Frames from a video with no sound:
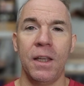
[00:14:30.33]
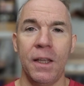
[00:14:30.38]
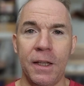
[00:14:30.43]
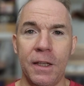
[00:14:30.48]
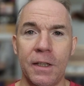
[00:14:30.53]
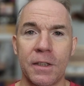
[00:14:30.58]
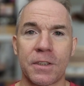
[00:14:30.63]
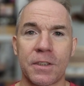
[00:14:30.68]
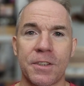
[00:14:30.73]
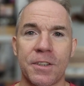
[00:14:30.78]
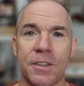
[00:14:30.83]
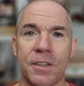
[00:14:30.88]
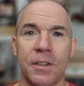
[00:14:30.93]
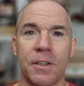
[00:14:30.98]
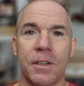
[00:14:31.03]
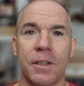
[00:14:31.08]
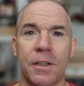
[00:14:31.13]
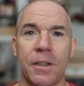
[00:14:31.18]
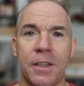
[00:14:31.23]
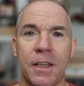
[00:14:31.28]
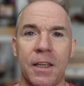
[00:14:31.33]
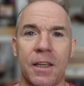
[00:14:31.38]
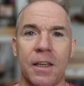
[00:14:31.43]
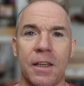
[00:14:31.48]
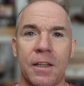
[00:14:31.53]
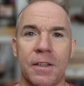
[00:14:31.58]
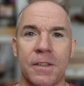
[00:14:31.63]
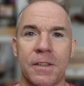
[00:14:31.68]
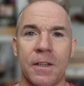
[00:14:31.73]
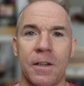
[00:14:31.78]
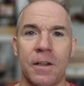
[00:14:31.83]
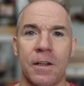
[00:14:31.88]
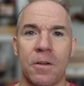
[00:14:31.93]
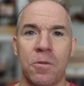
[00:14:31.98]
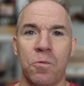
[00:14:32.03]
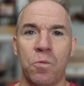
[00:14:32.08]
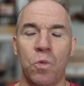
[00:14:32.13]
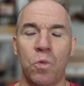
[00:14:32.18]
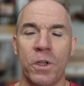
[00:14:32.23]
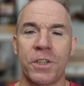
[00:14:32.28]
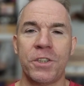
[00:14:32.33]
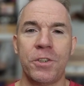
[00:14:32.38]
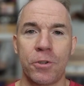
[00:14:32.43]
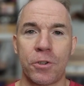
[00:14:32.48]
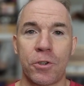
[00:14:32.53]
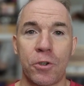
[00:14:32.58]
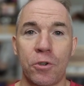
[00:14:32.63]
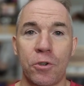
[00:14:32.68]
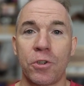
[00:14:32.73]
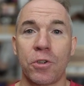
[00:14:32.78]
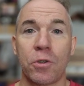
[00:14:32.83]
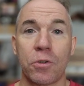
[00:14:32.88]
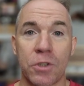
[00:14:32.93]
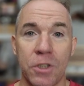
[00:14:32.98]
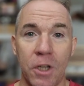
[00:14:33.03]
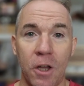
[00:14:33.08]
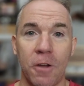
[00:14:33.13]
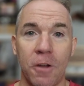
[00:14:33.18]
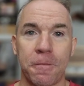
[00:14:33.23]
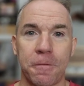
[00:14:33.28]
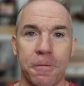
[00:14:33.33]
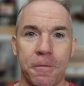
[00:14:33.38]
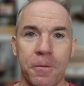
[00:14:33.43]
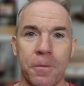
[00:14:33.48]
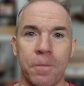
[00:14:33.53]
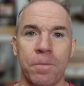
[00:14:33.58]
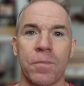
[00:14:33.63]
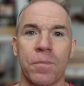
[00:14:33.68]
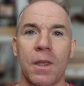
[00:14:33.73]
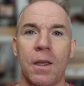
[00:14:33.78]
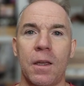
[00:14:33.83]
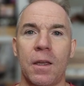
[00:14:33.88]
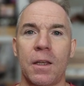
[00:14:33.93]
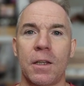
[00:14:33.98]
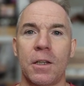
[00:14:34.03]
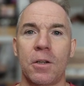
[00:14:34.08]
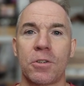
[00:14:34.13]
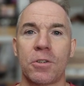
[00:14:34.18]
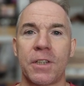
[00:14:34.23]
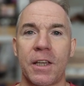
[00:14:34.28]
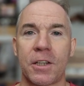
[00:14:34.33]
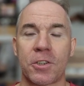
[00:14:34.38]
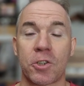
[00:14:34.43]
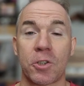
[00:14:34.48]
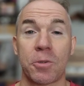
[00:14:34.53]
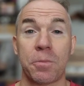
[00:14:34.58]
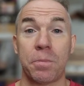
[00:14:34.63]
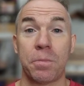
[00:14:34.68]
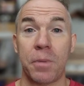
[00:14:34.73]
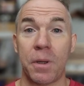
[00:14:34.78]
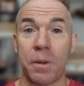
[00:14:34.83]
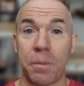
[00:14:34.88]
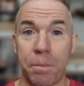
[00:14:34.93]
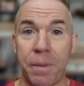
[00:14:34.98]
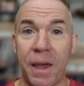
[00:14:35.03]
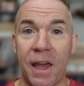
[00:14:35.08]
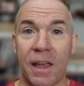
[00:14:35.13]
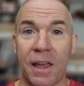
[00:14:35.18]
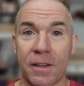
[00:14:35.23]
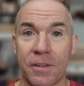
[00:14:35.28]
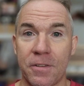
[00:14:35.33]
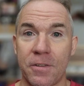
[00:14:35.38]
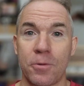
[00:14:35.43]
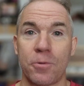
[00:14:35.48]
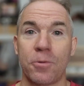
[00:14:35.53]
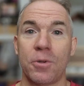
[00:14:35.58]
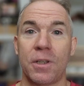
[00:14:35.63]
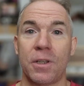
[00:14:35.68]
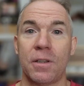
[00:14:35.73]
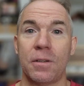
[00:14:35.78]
is that once you turn those off, it goes actually back to